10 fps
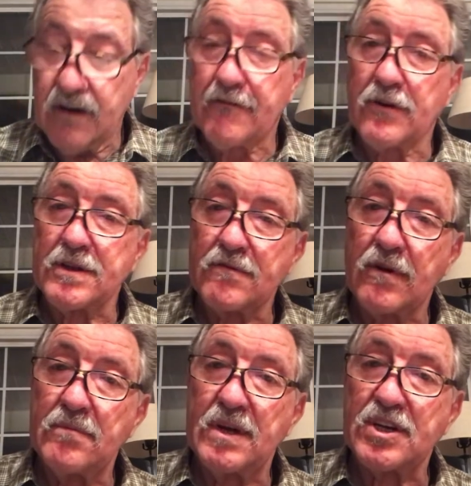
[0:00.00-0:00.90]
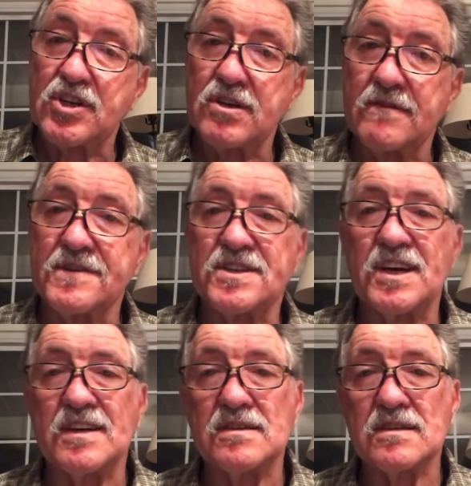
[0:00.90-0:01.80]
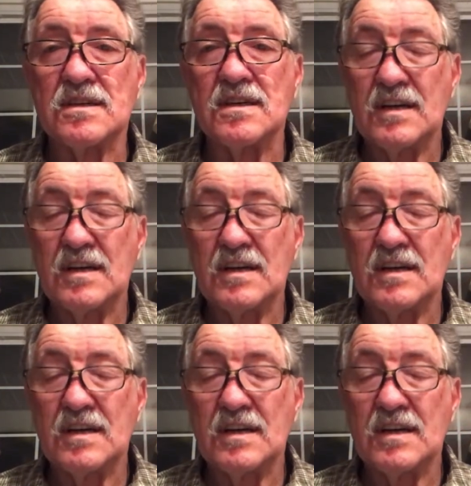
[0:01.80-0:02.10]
for the remission of sins